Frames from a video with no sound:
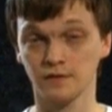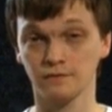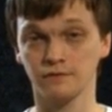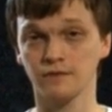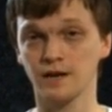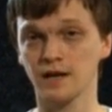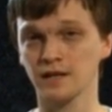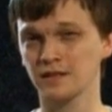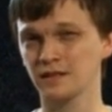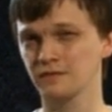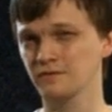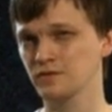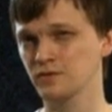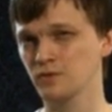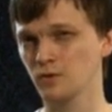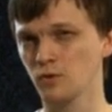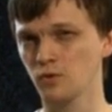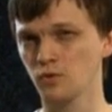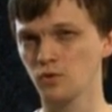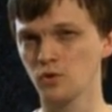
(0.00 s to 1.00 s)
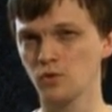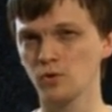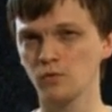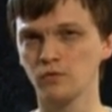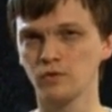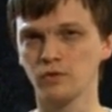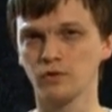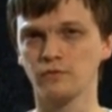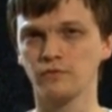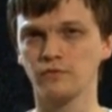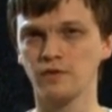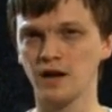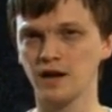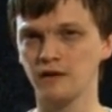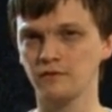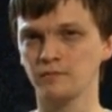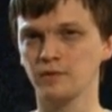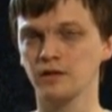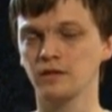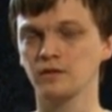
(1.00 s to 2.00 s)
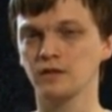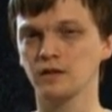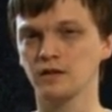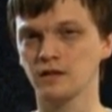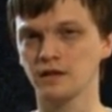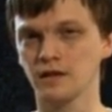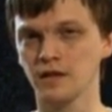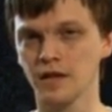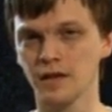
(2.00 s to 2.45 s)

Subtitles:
In fact, they've sold over 5 million